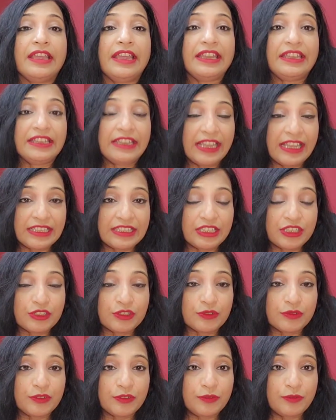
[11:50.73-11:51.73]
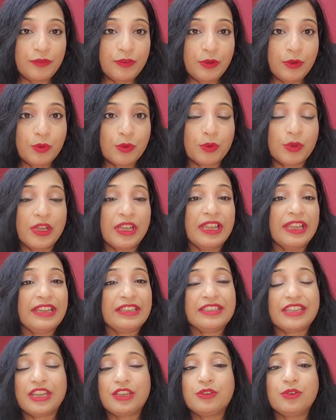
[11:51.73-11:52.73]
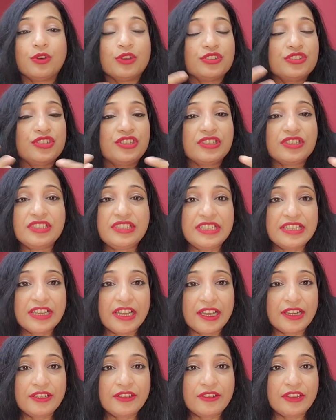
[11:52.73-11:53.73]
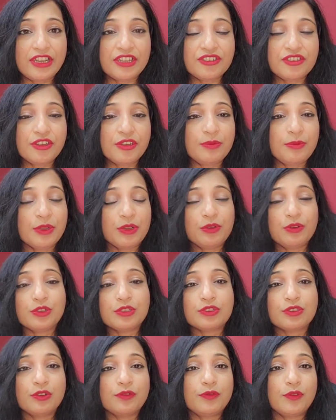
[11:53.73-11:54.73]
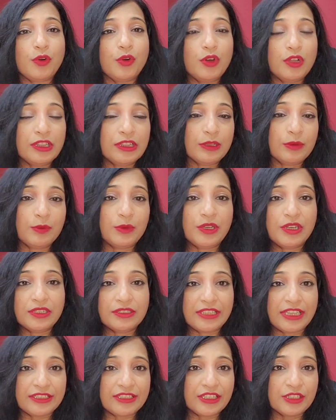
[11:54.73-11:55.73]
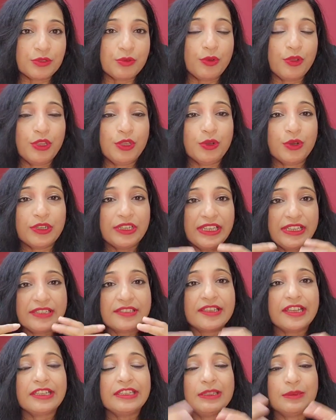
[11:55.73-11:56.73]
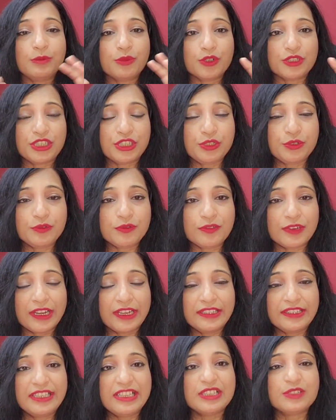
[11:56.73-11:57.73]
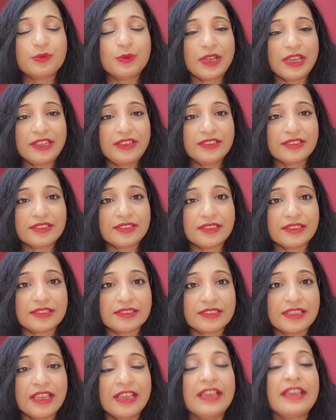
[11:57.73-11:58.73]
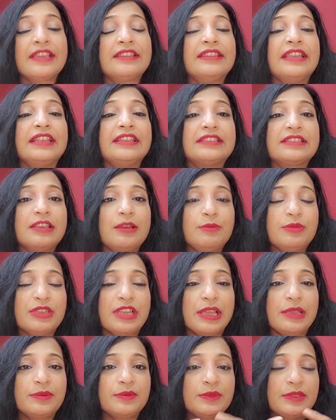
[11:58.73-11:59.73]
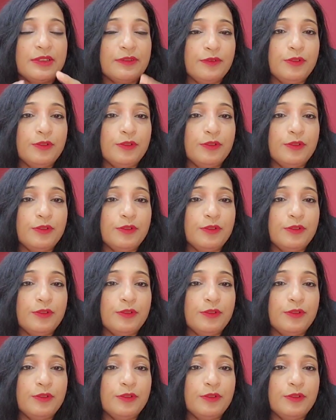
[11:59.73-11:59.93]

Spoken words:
in cases of the flu, it can cause just dehydration because of all the work that is going on inside the body to fight these viruses. Then sometimes